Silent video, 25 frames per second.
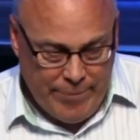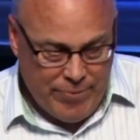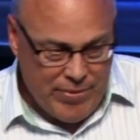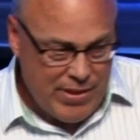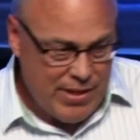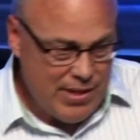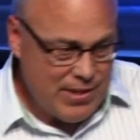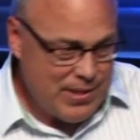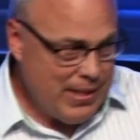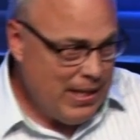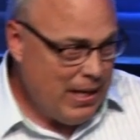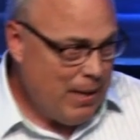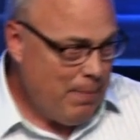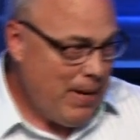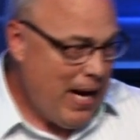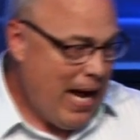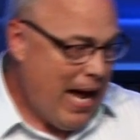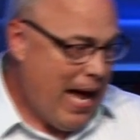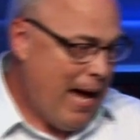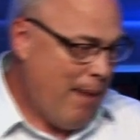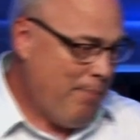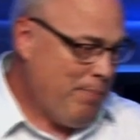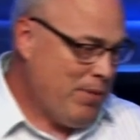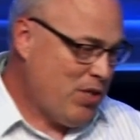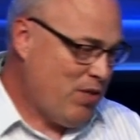this
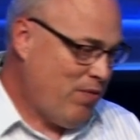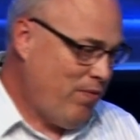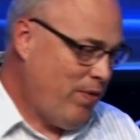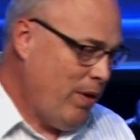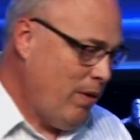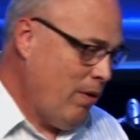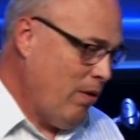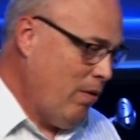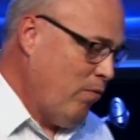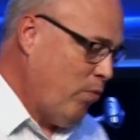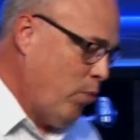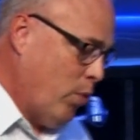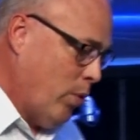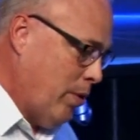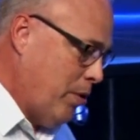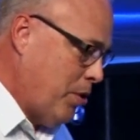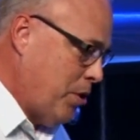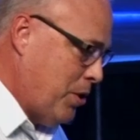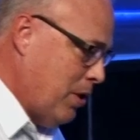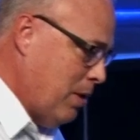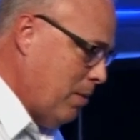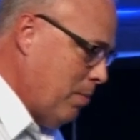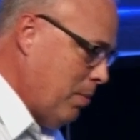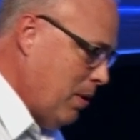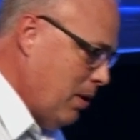atmosphere of
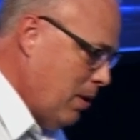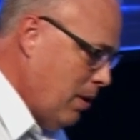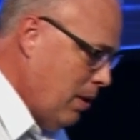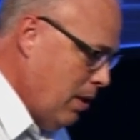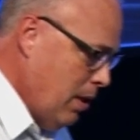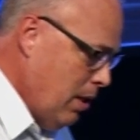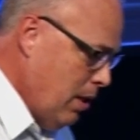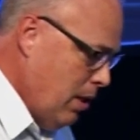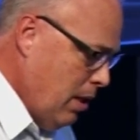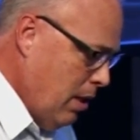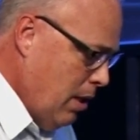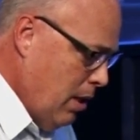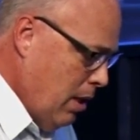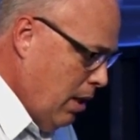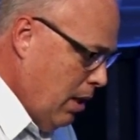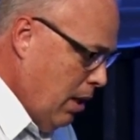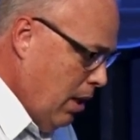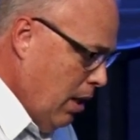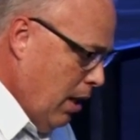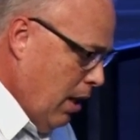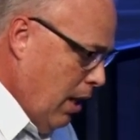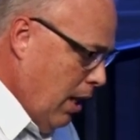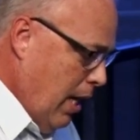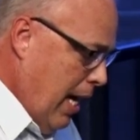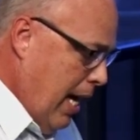worship,
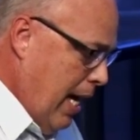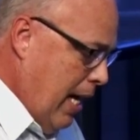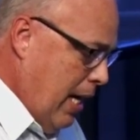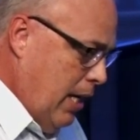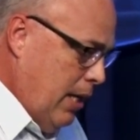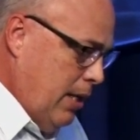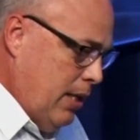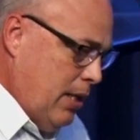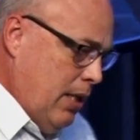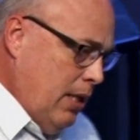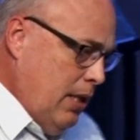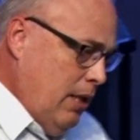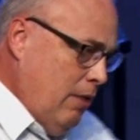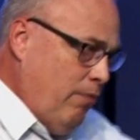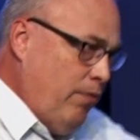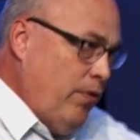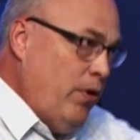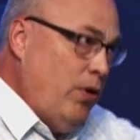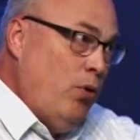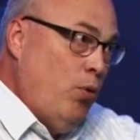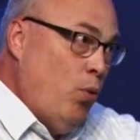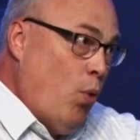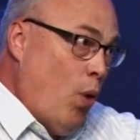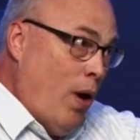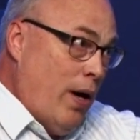and if
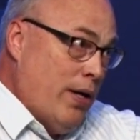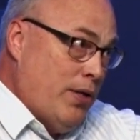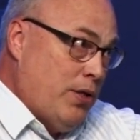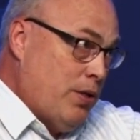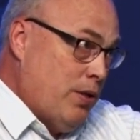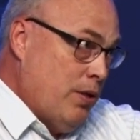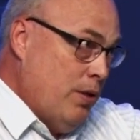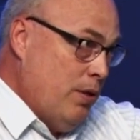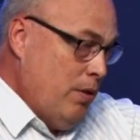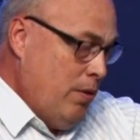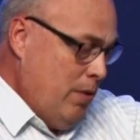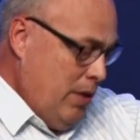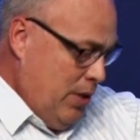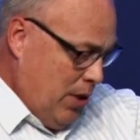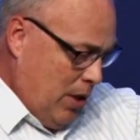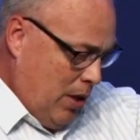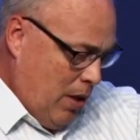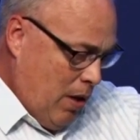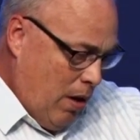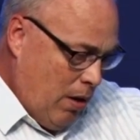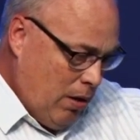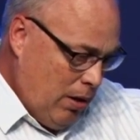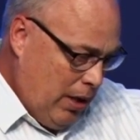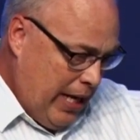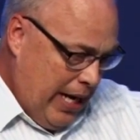you want to, as a
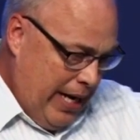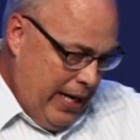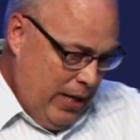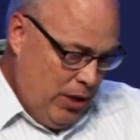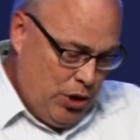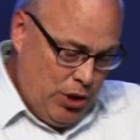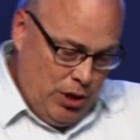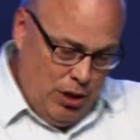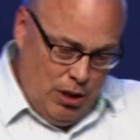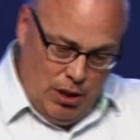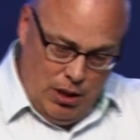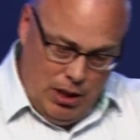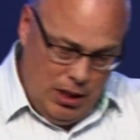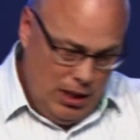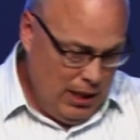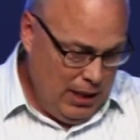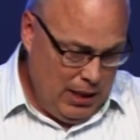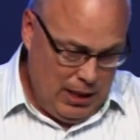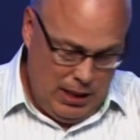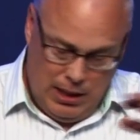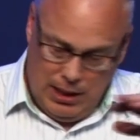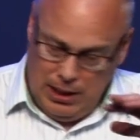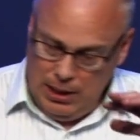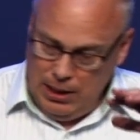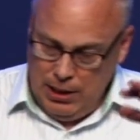
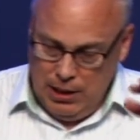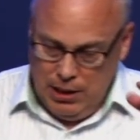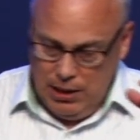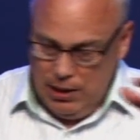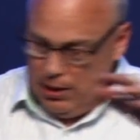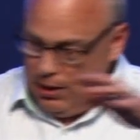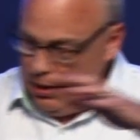congregation,